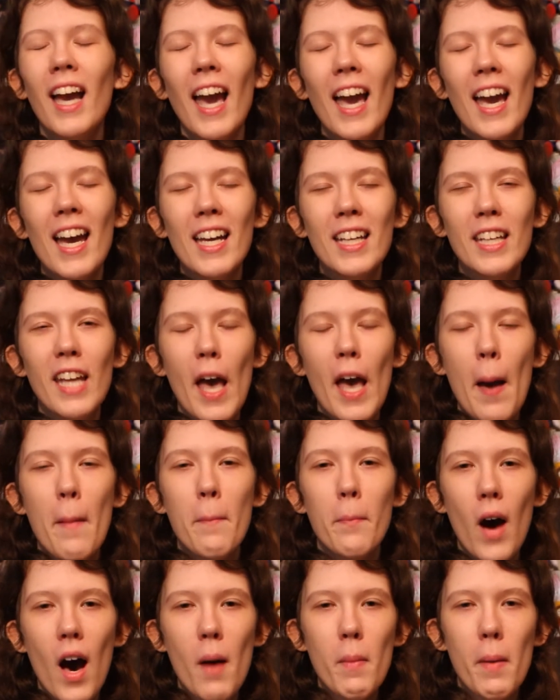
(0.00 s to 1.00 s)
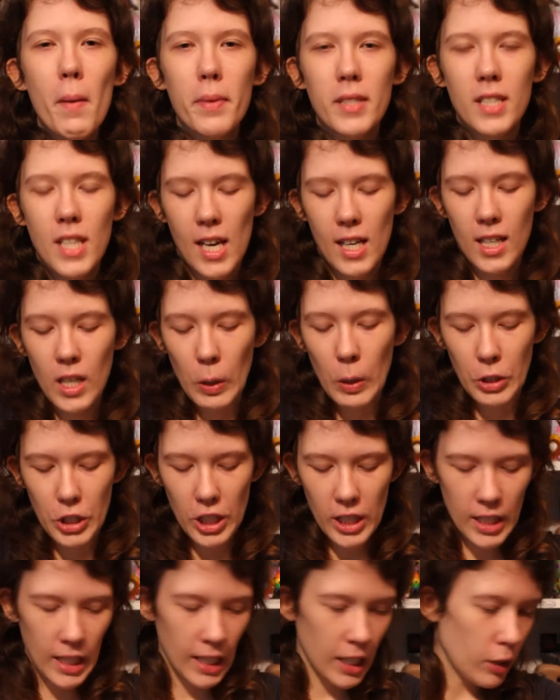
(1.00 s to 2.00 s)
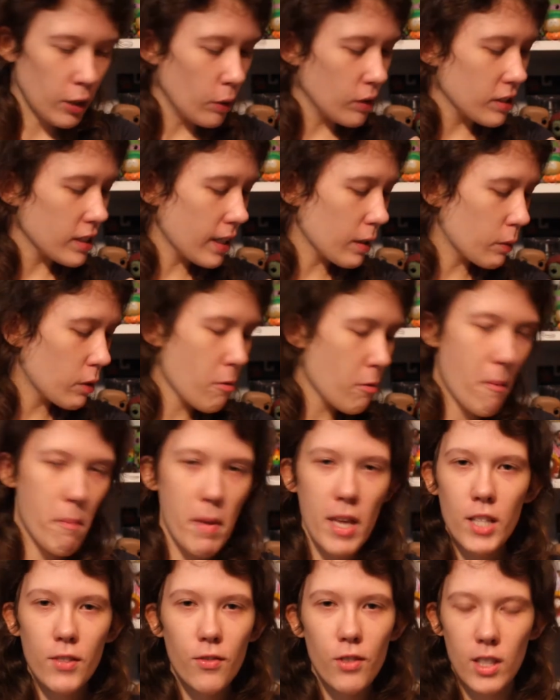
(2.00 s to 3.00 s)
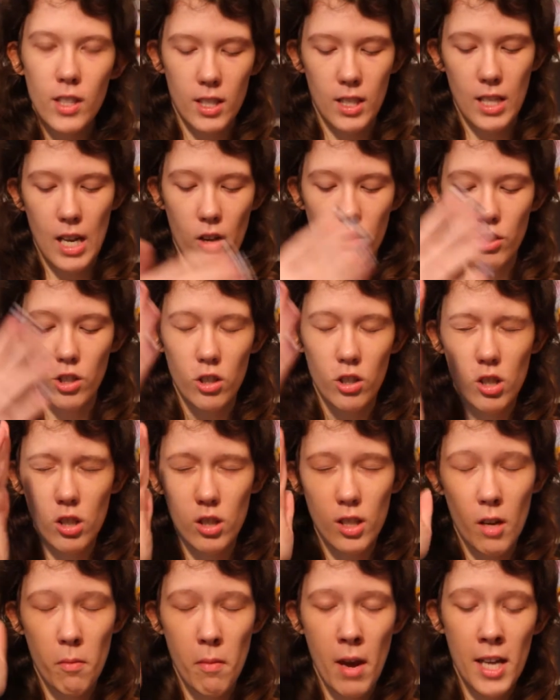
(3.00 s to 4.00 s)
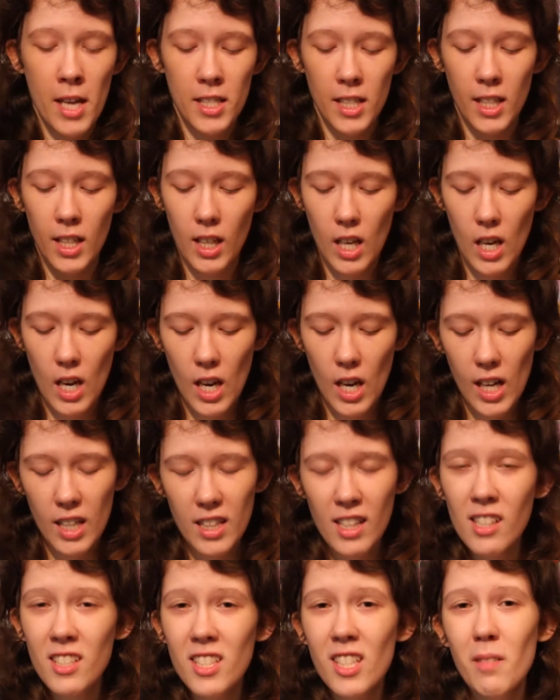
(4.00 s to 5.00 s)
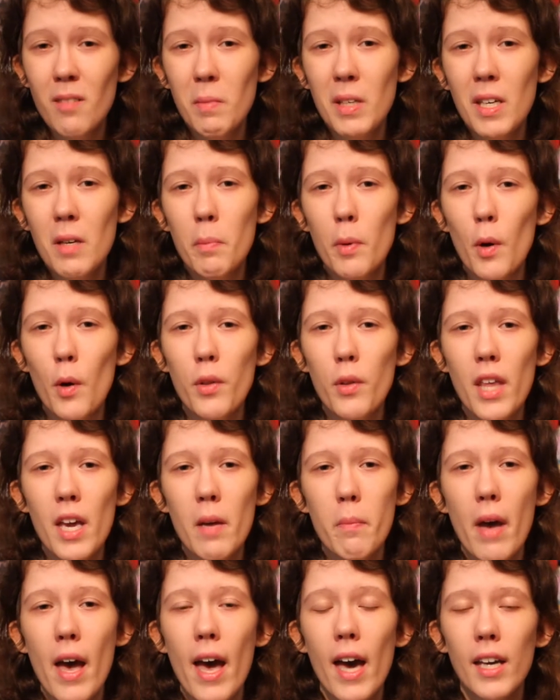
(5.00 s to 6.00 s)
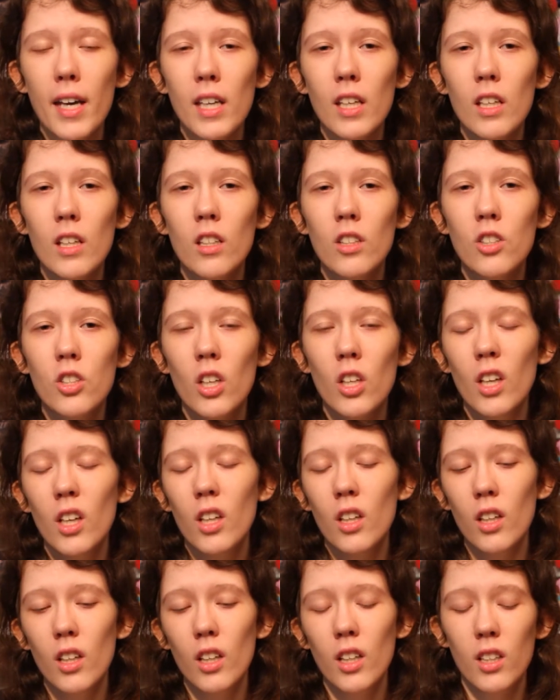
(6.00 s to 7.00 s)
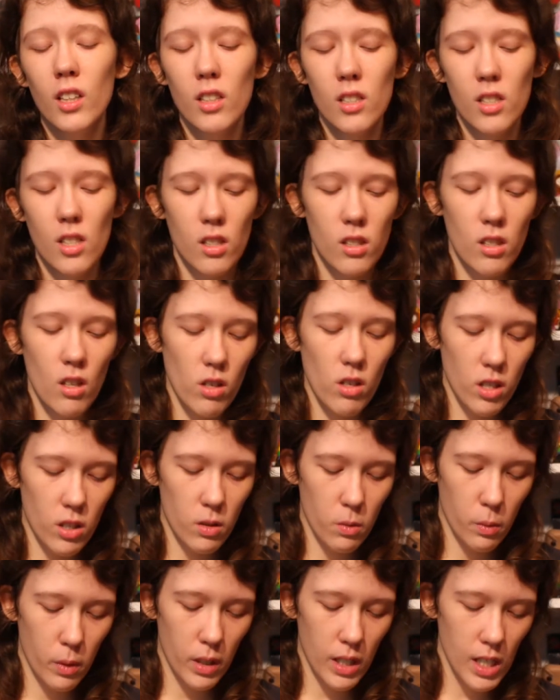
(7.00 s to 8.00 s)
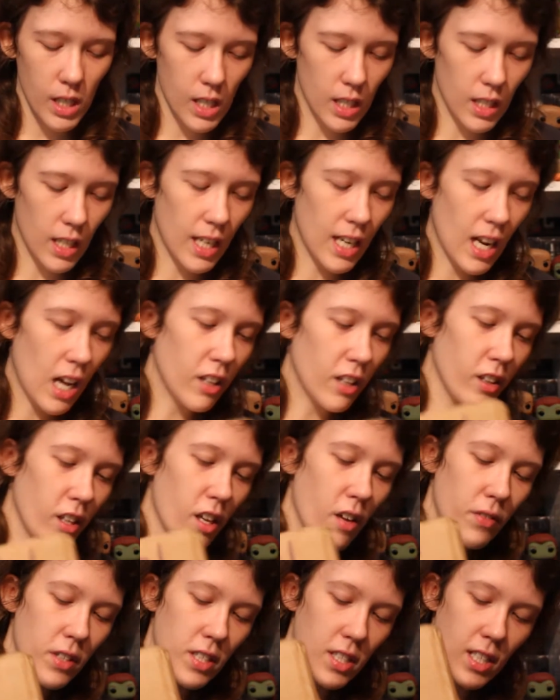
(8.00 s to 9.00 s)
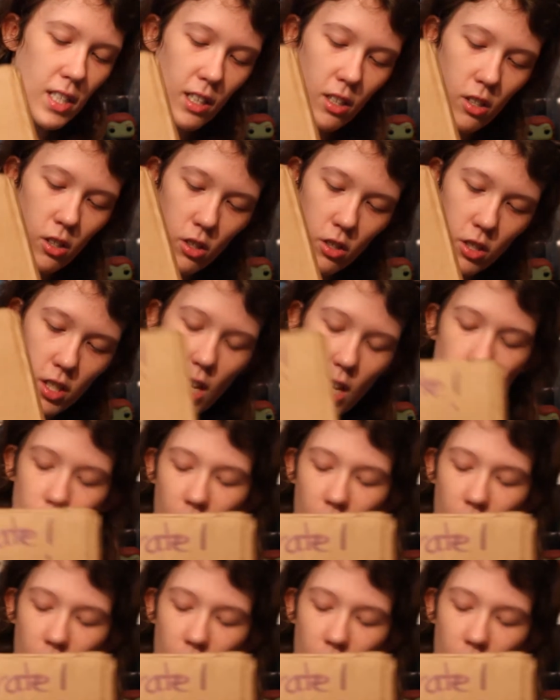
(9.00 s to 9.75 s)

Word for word: and Mama Potato, Jenny, who is like one of my best friends now. She's just amazing. And they send me a birthday package. And this is so sweet. And I love the stickers.